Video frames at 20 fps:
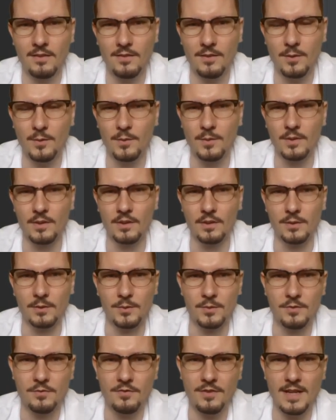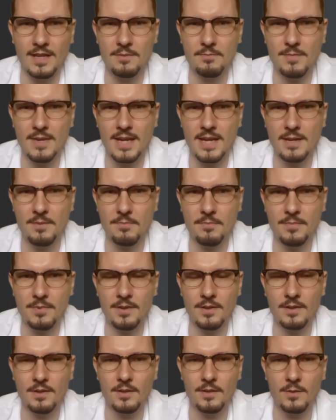We'll use flatmap.
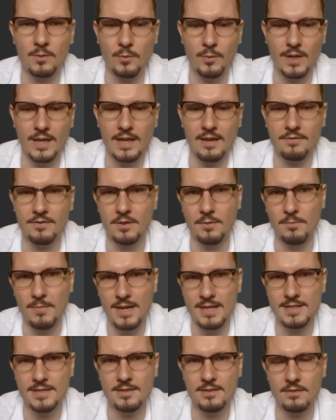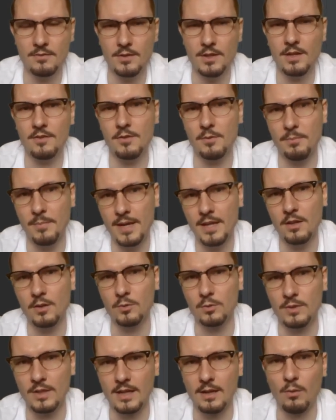We have the
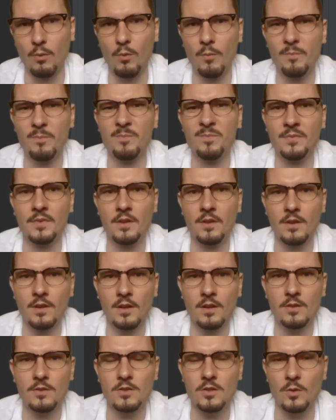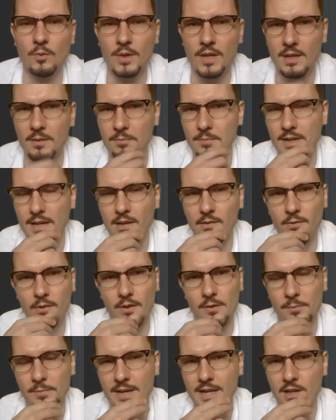payload now, so we can play with the
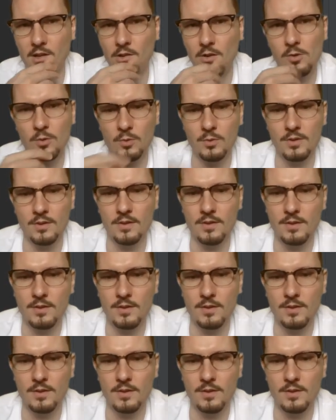payload.